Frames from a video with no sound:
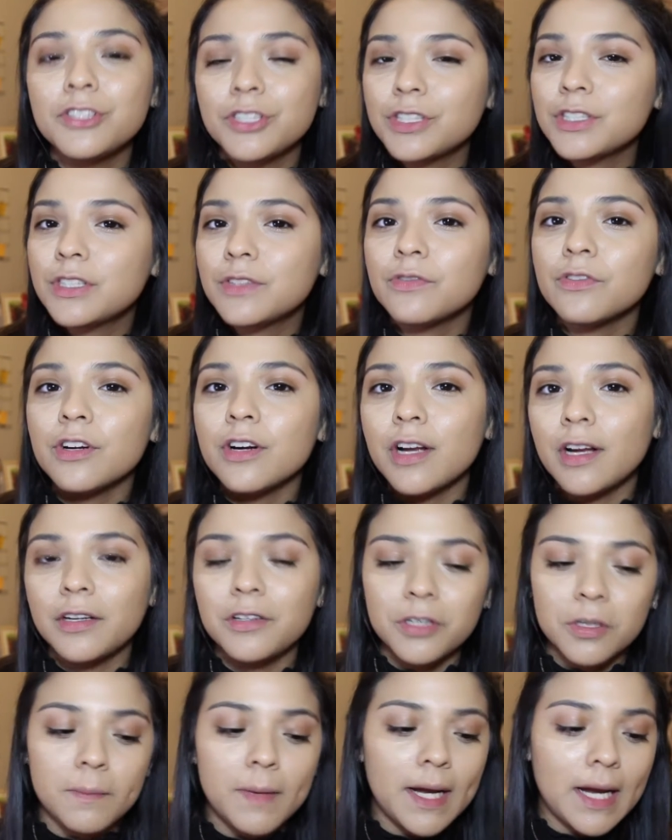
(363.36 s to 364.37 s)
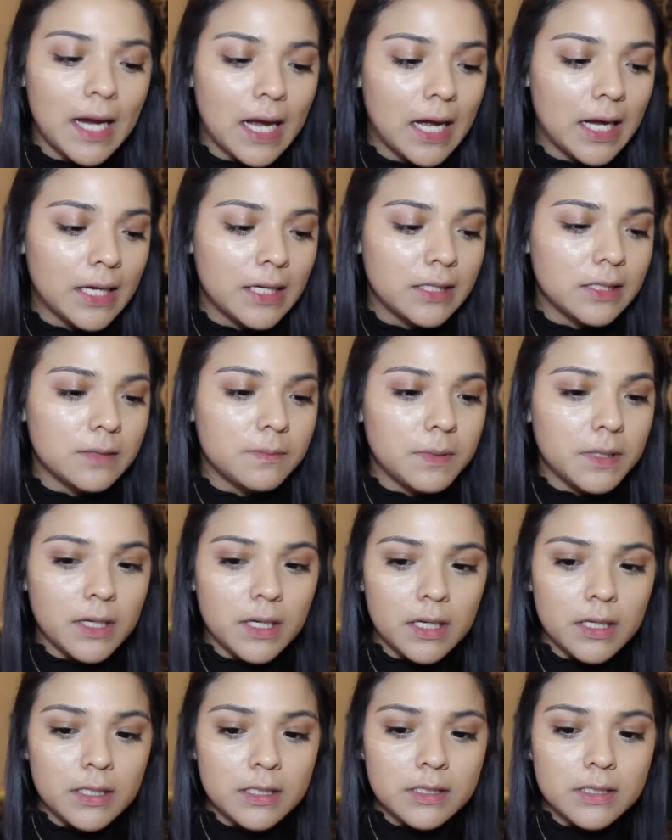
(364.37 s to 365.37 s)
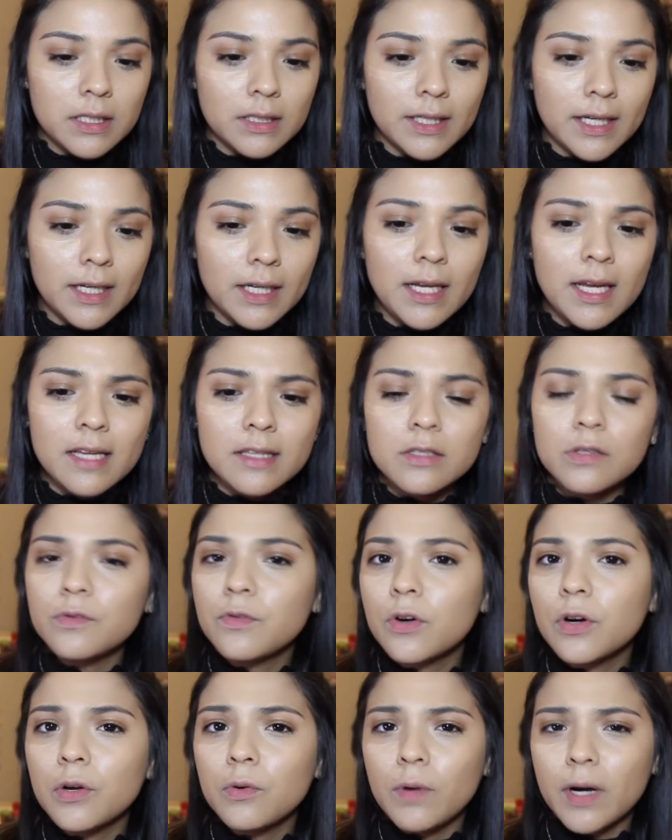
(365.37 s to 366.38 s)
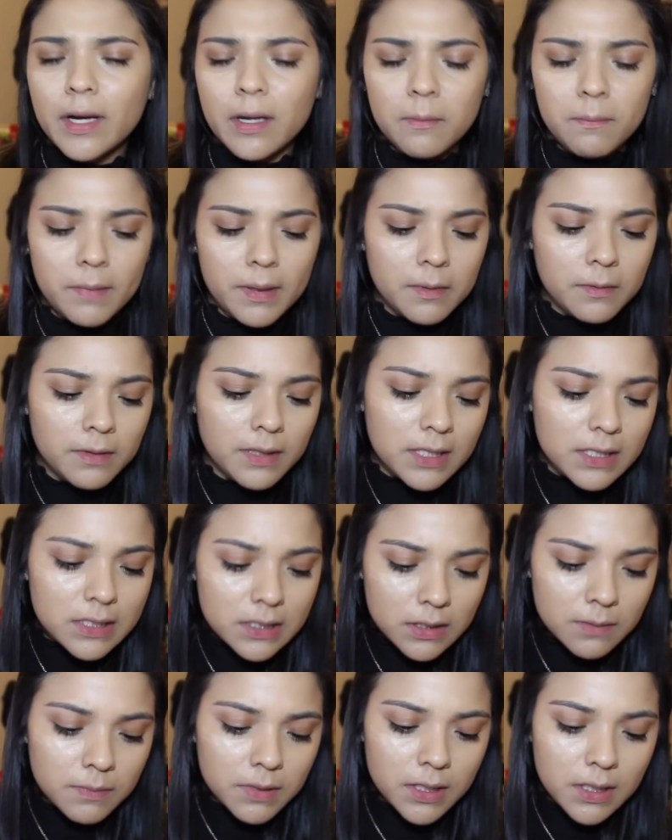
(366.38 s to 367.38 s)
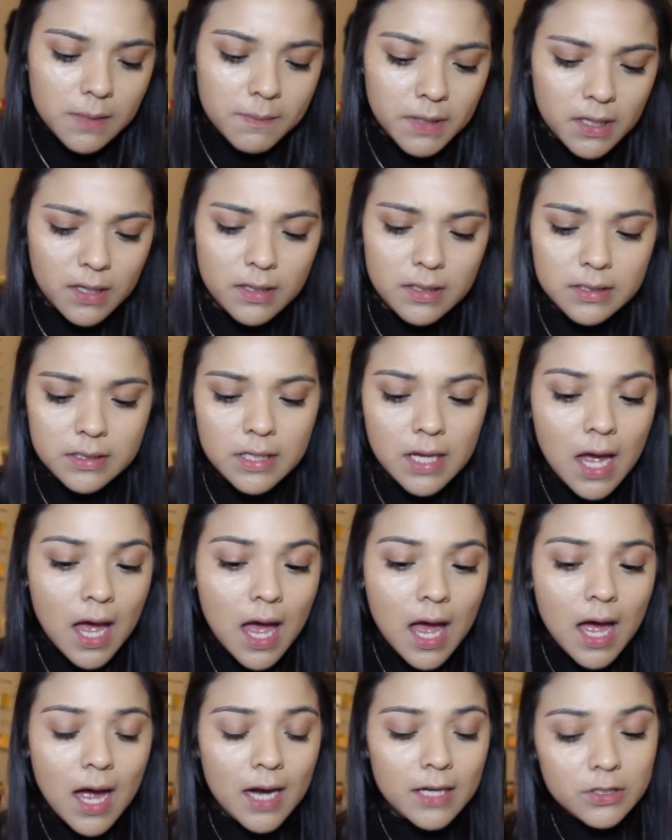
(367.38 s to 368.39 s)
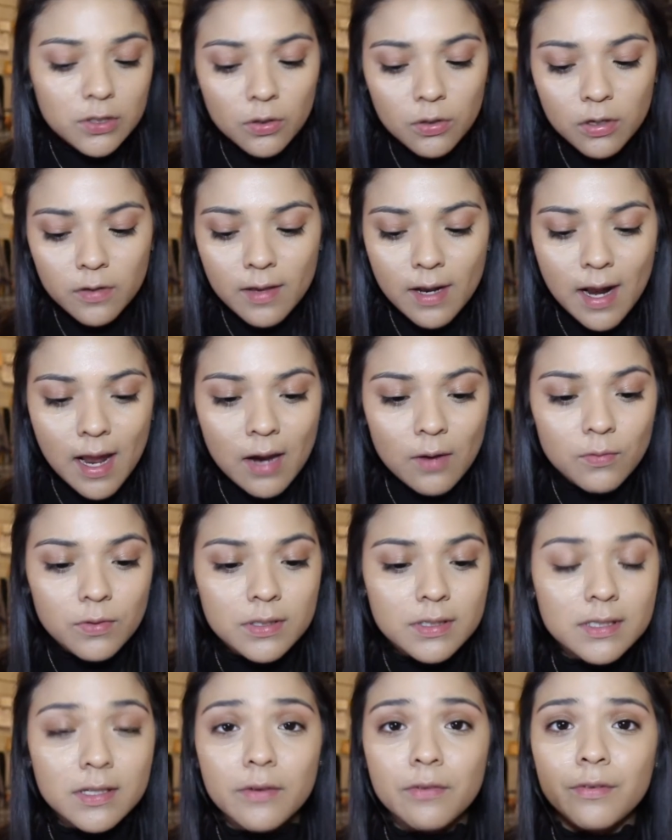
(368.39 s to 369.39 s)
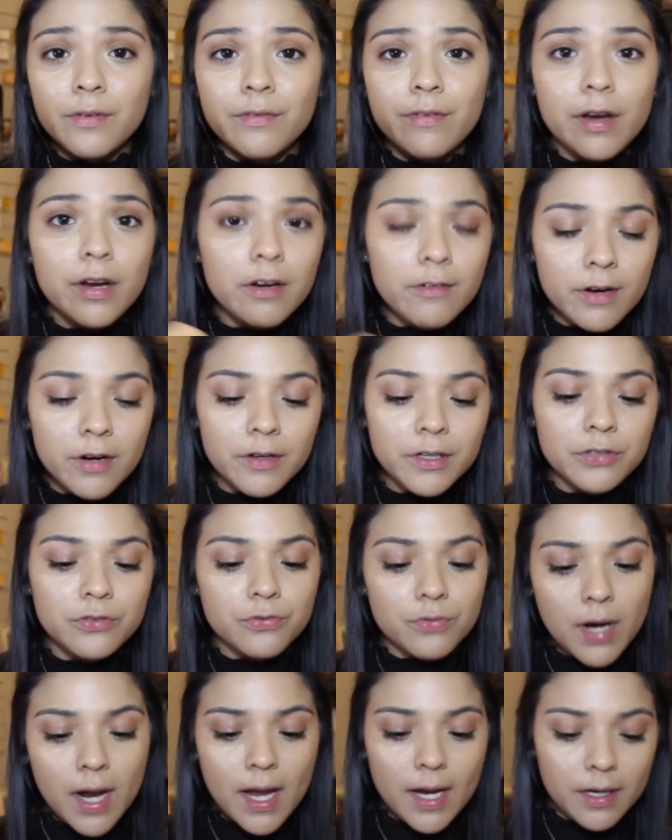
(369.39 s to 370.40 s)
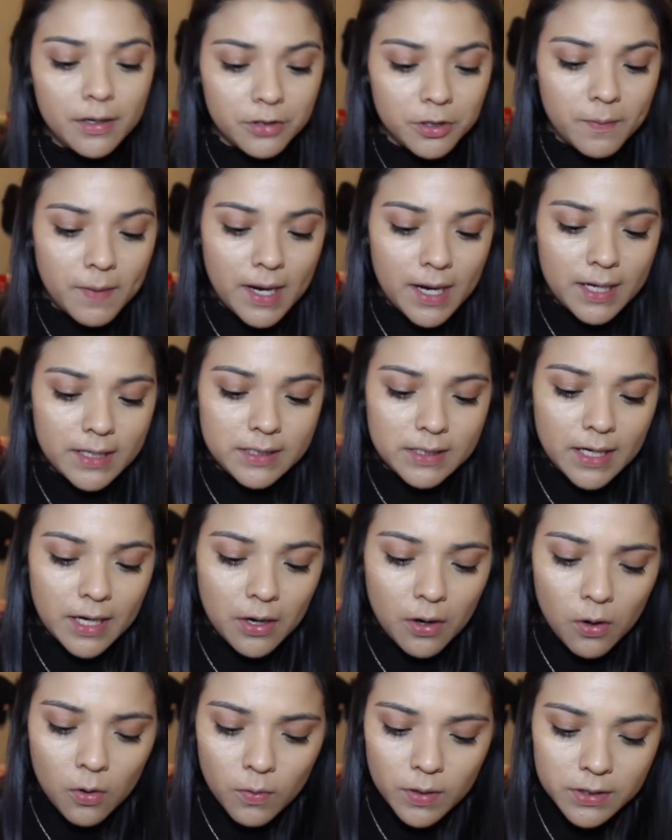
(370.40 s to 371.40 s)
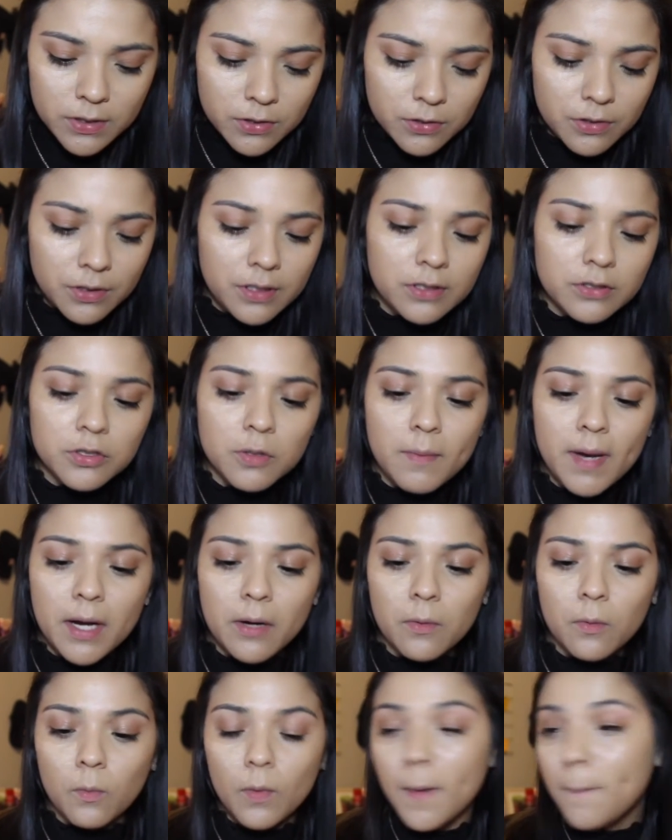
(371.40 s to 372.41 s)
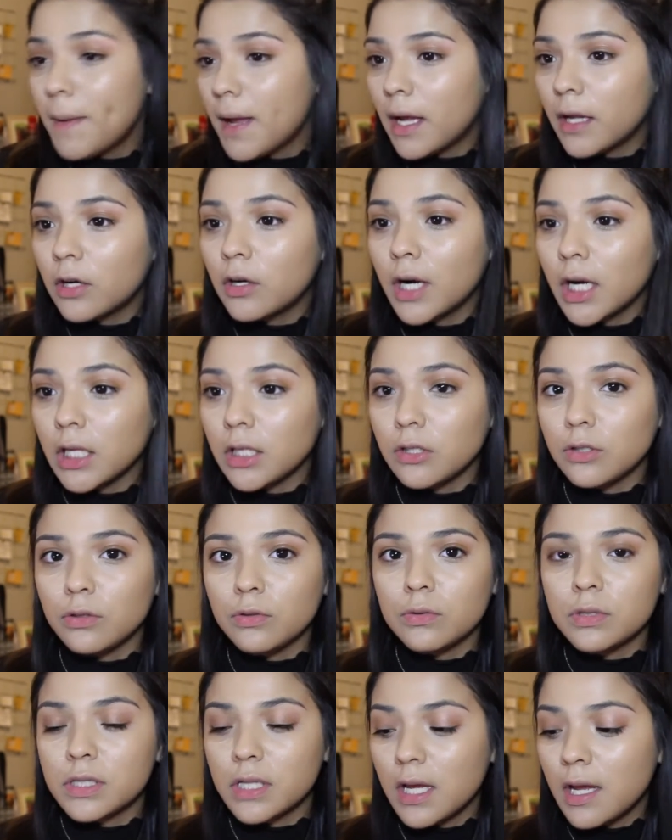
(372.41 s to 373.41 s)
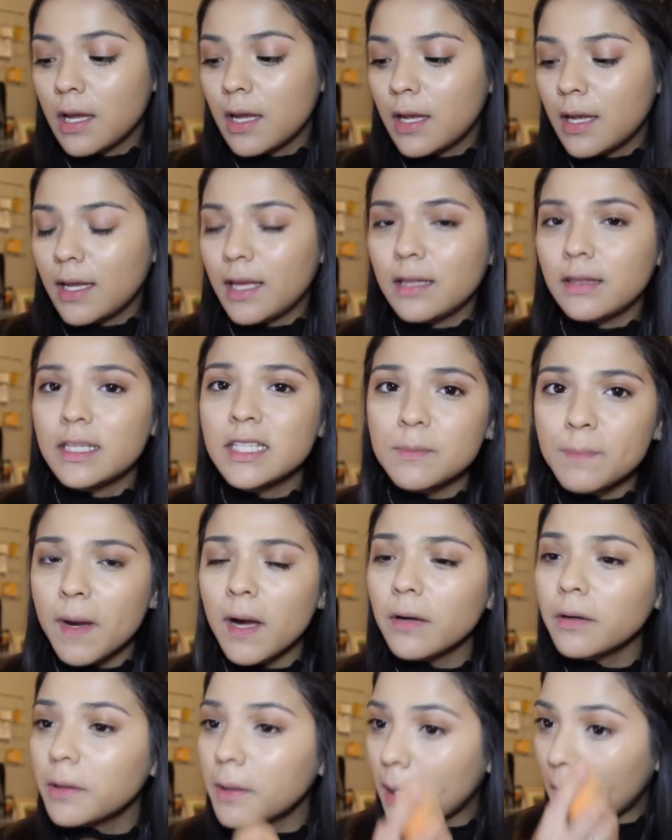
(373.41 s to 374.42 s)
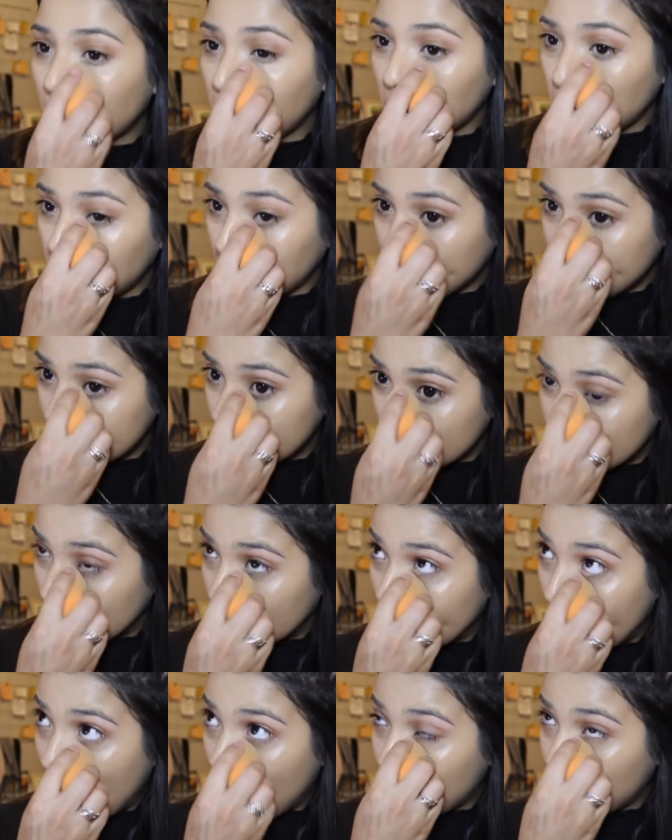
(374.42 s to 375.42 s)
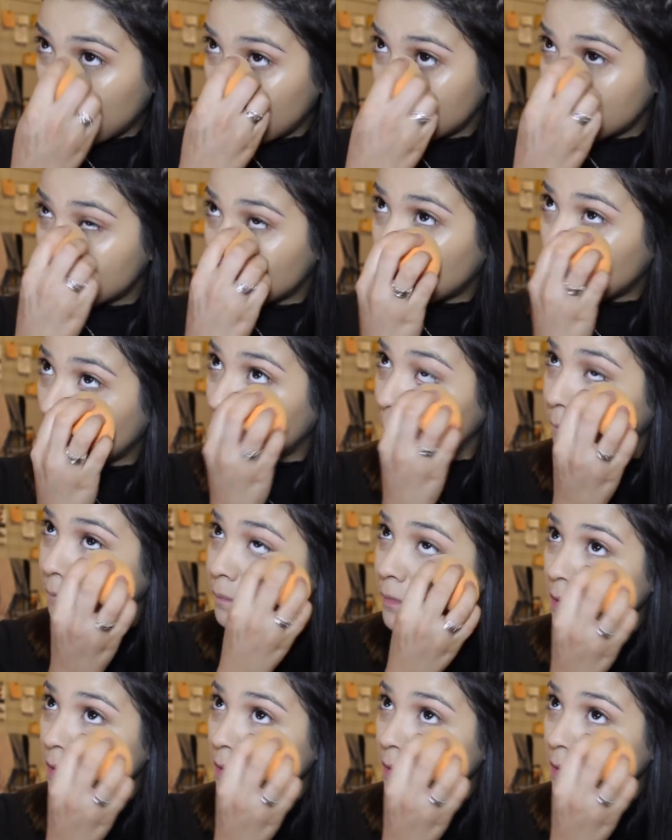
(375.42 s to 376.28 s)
just for under my eyes because the lady at Sephora recommended this to me because I told her that I was very, very dry under my eyes and I always crease no matter what powder I use. And this powder, I don't crease that much, but